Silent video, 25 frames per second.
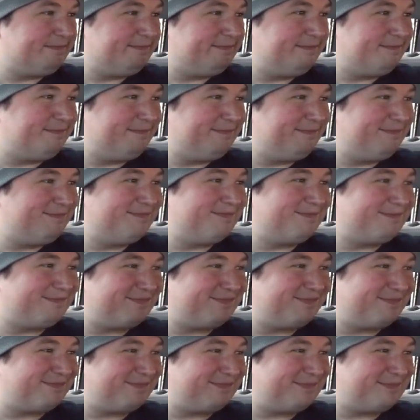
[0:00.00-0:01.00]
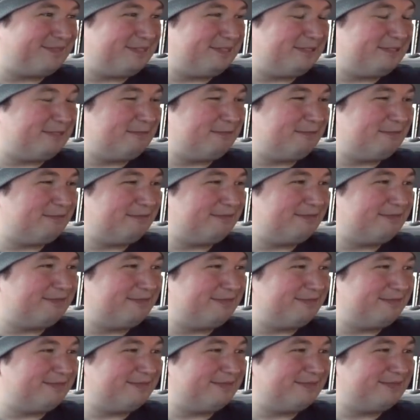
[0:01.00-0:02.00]

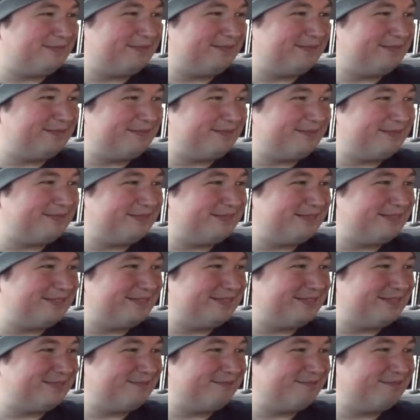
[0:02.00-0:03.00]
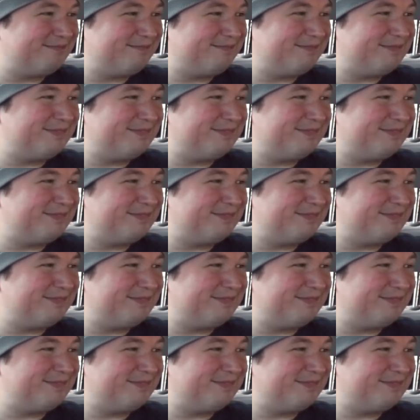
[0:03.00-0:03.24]
[no speech]